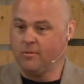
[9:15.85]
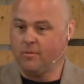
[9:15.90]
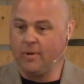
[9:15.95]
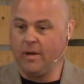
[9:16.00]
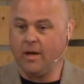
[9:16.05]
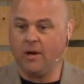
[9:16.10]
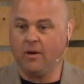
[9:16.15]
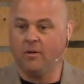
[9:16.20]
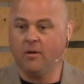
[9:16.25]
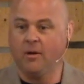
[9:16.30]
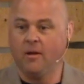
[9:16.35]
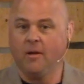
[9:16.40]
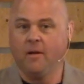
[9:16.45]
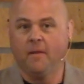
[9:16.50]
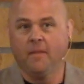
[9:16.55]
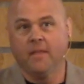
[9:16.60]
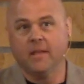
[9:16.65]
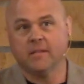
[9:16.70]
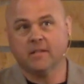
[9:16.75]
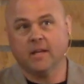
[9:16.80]
Wow.
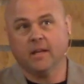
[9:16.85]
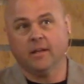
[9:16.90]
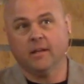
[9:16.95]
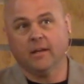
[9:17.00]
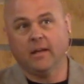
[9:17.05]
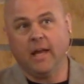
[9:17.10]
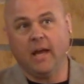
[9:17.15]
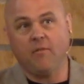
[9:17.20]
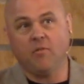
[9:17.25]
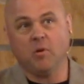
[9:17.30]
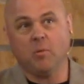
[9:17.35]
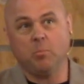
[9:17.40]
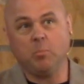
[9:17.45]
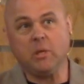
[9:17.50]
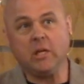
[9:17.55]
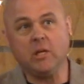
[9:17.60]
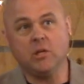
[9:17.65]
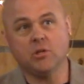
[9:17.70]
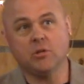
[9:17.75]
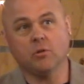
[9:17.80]
That's kind of like having a
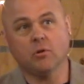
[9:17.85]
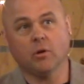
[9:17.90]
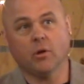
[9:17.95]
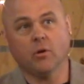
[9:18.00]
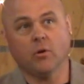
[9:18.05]
pea shooter